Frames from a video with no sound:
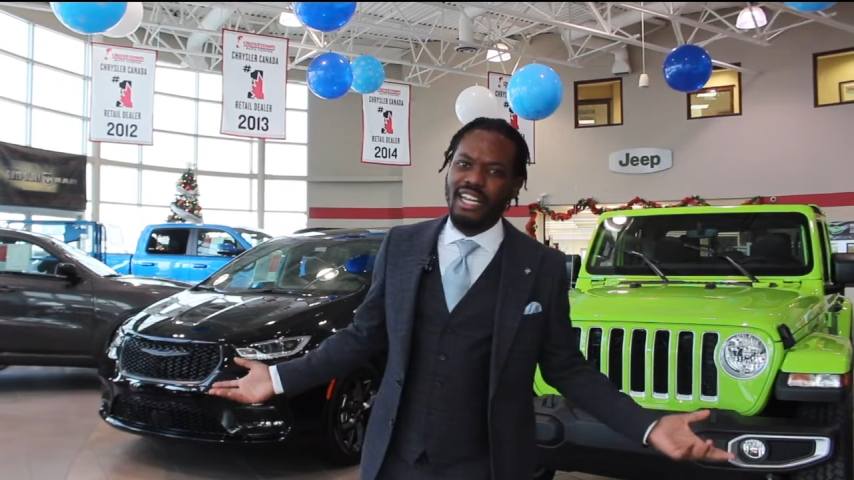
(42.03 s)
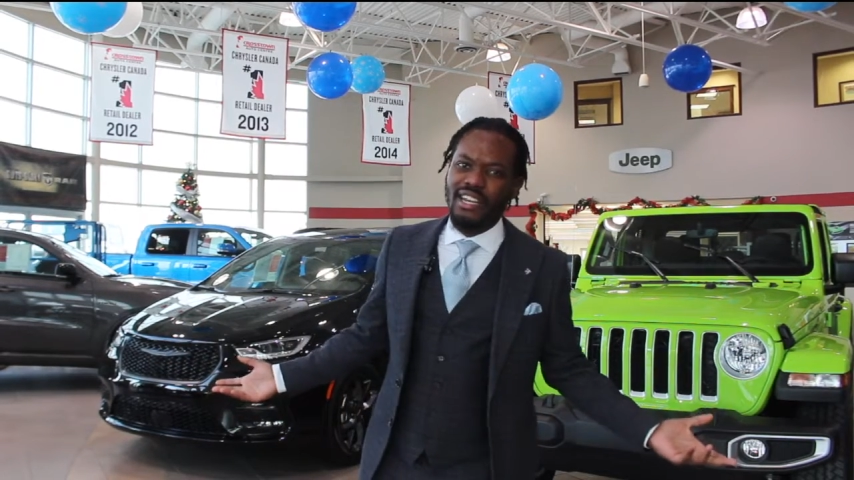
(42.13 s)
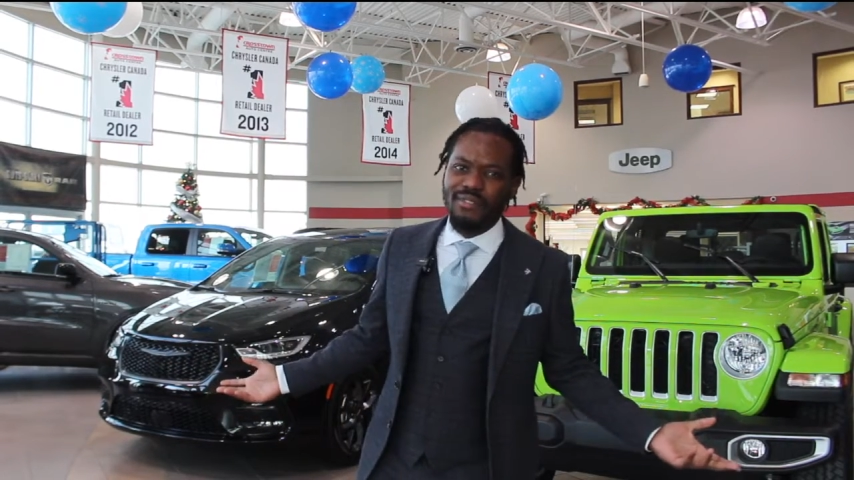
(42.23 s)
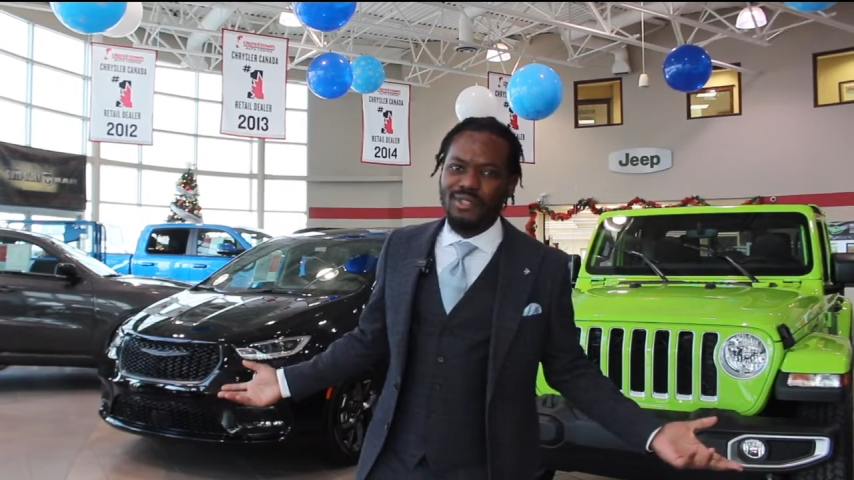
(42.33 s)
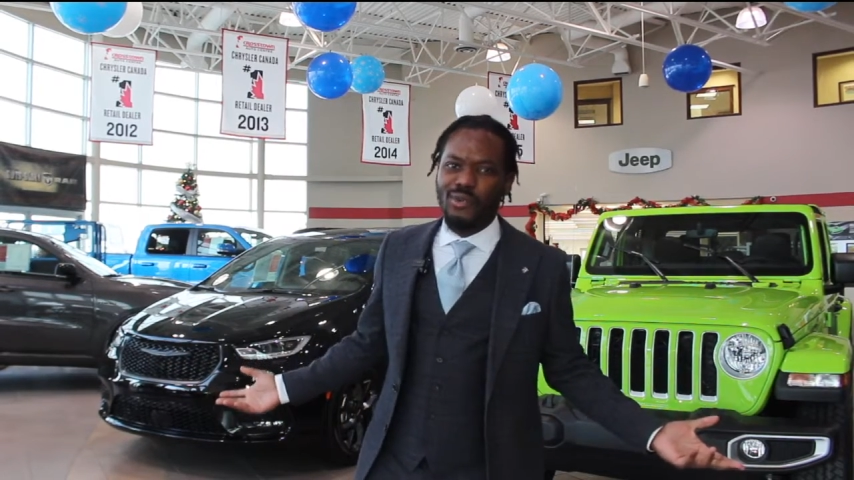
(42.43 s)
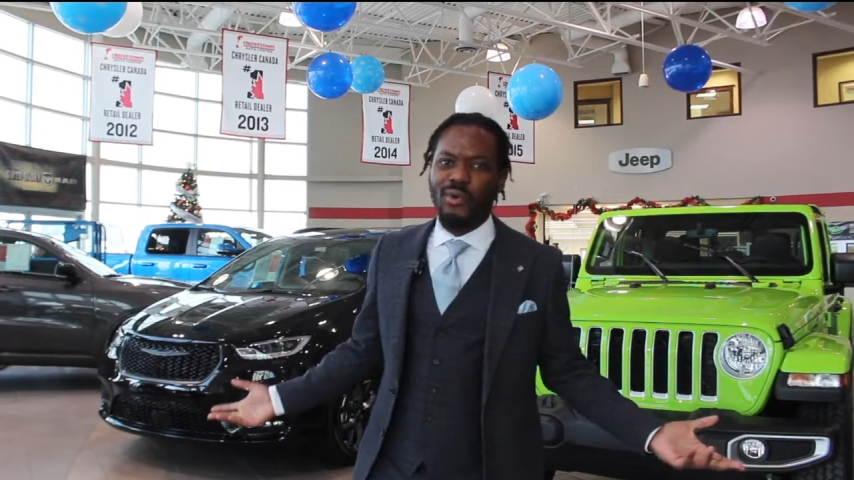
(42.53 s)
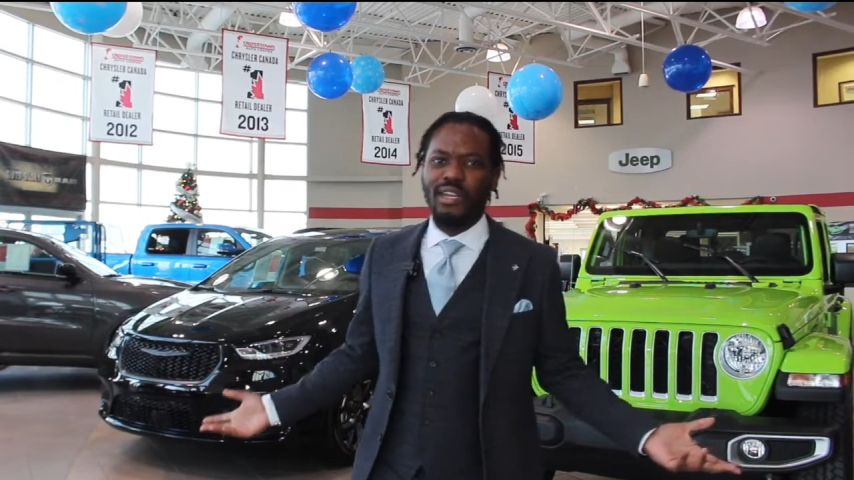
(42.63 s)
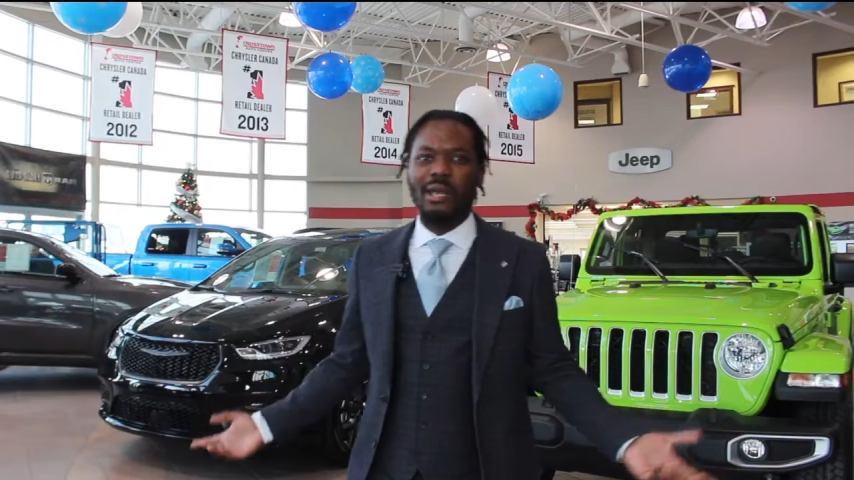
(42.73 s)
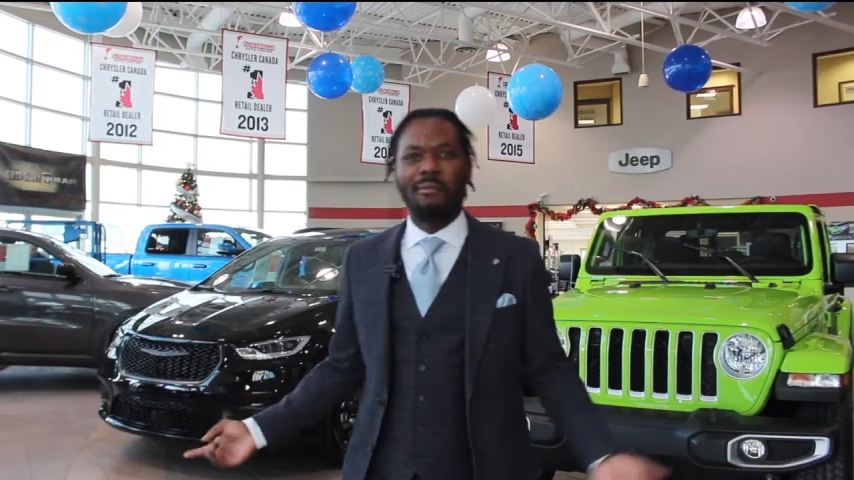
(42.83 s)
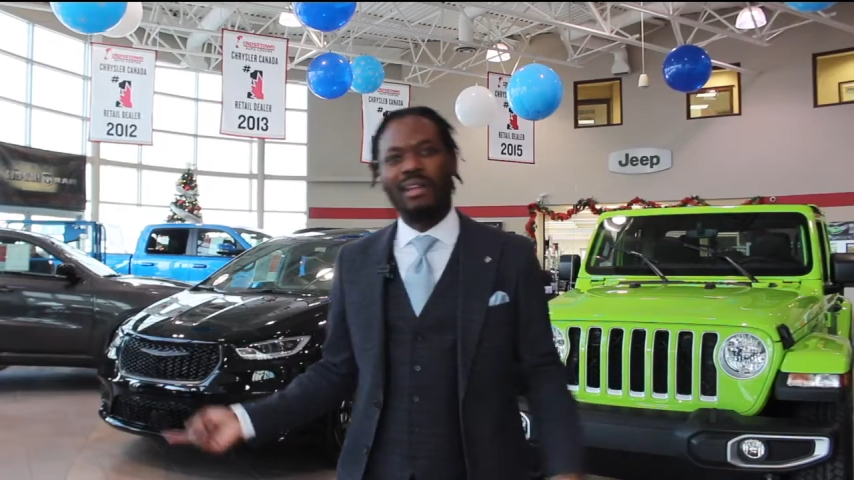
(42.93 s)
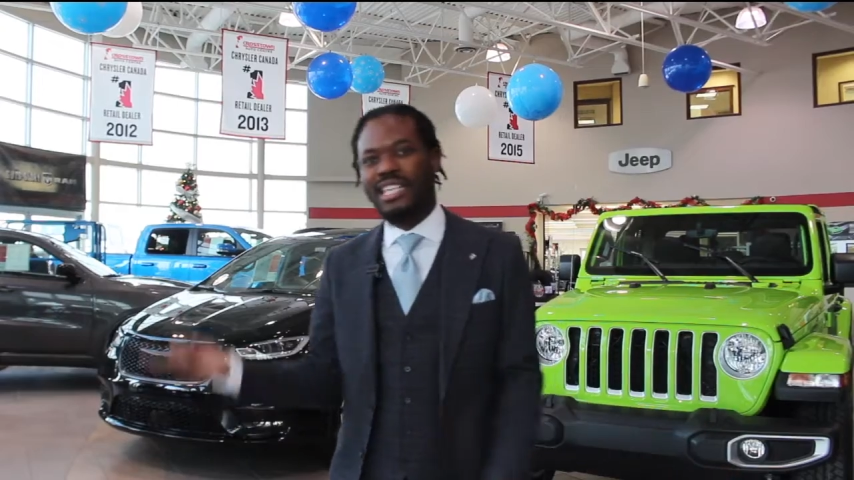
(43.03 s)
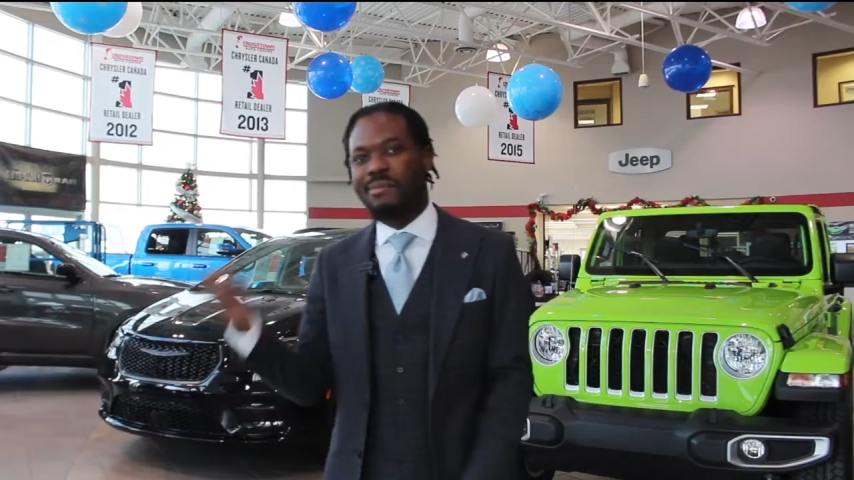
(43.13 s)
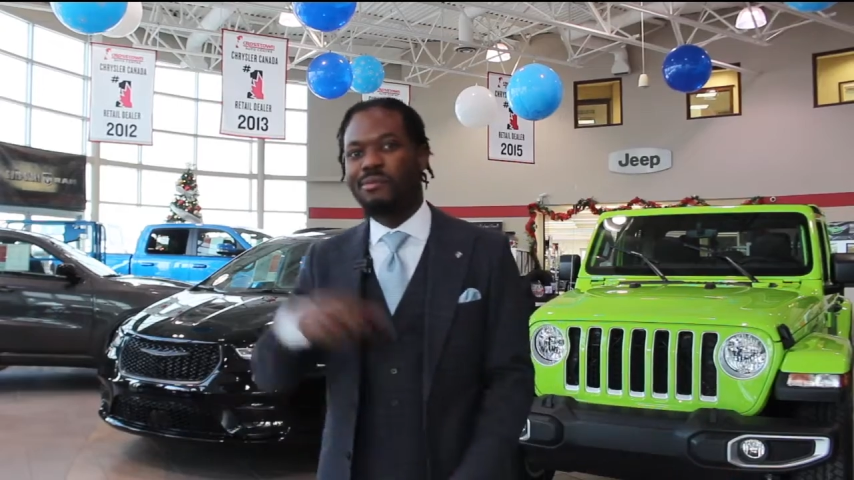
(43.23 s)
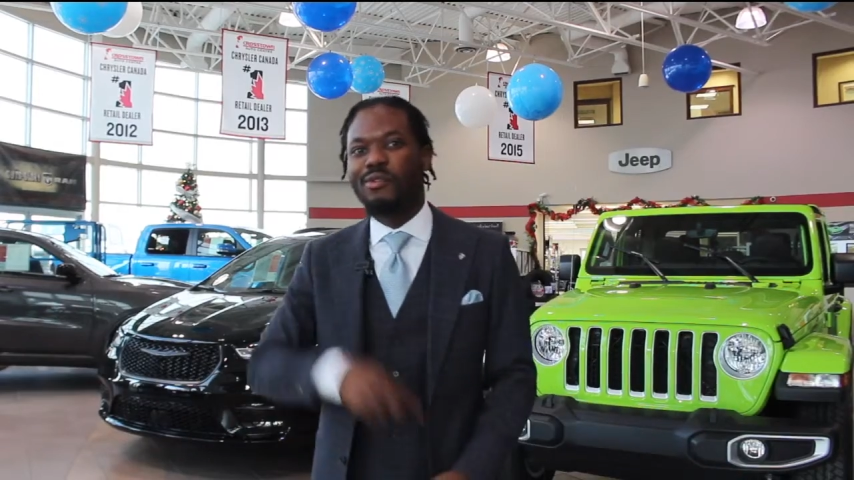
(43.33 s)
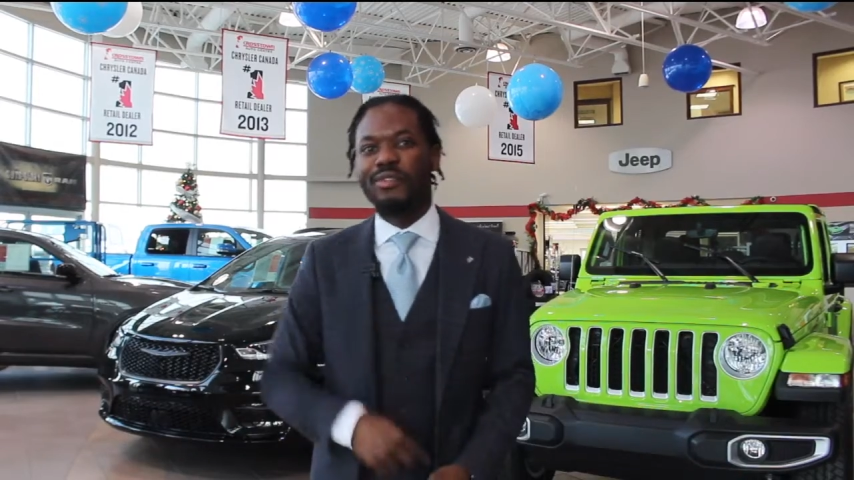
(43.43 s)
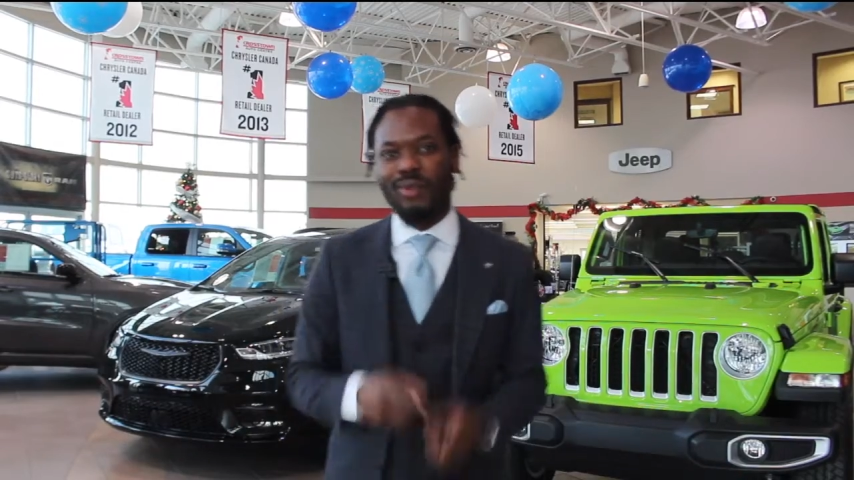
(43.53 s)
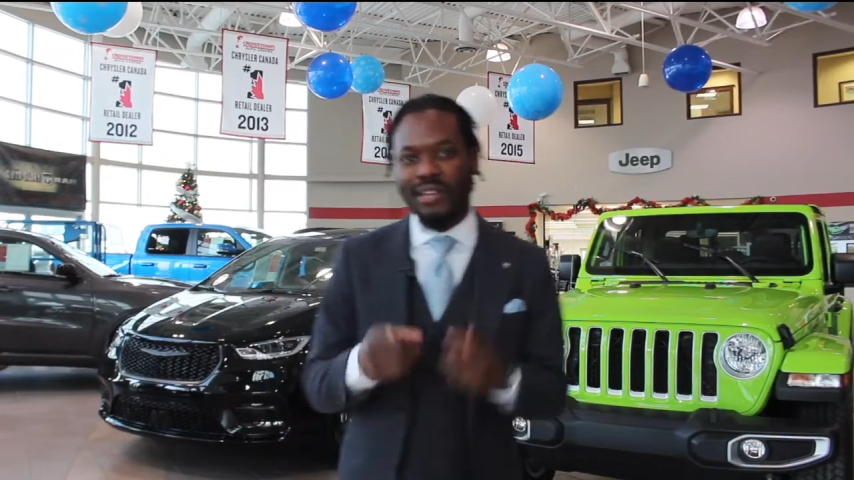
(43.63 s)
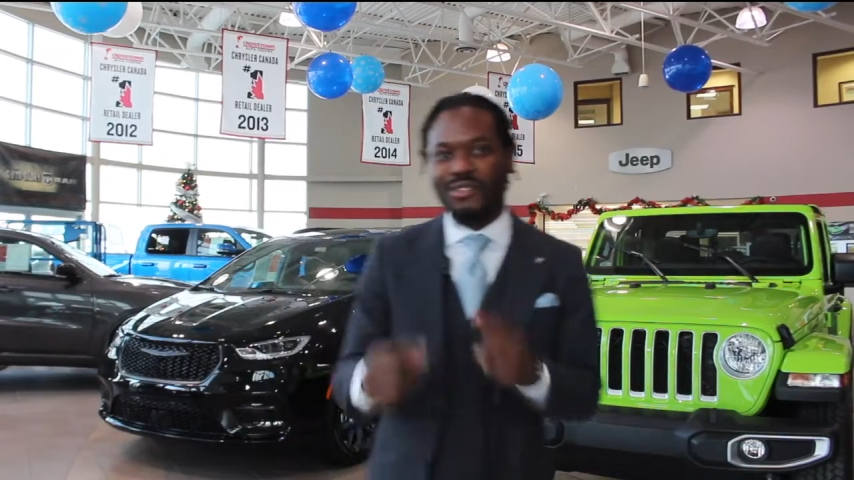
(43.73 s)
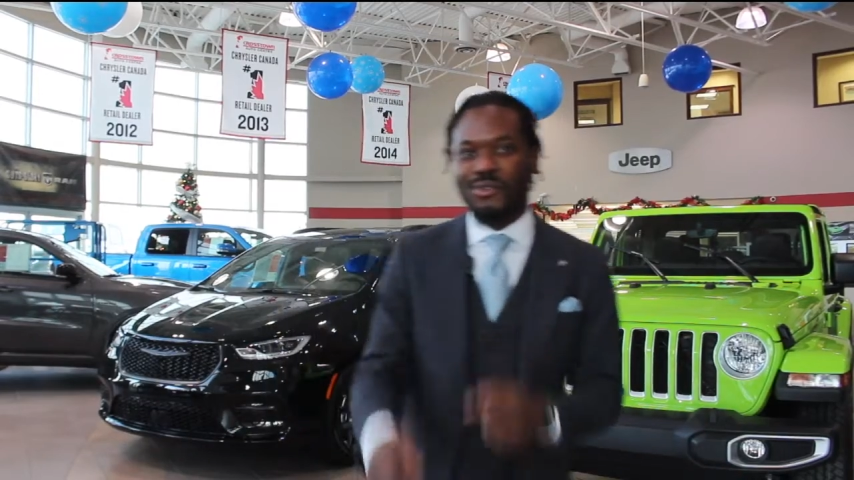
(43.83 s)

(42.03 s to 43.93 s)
inventory, let's keep it moving. we would love to